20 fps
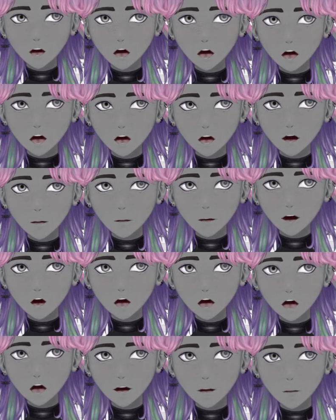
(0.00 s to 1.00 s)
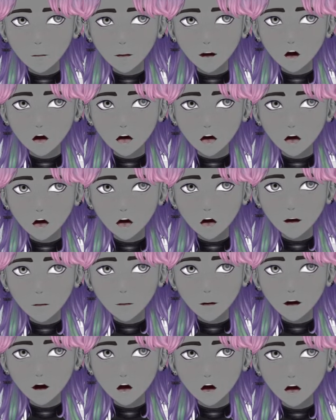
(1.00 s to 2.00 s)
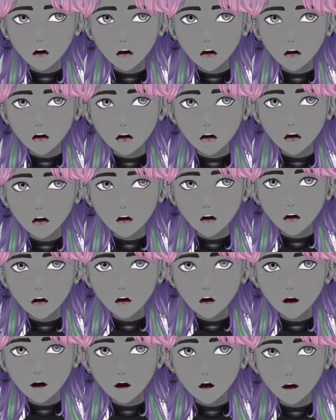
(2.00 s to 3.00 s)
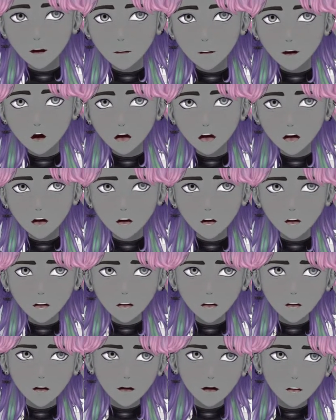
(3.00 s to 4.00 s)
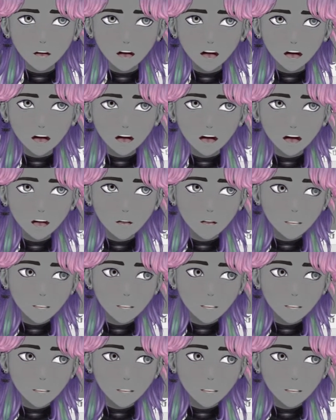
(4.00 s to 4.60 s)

because I have multiple different things I'm working on. Few are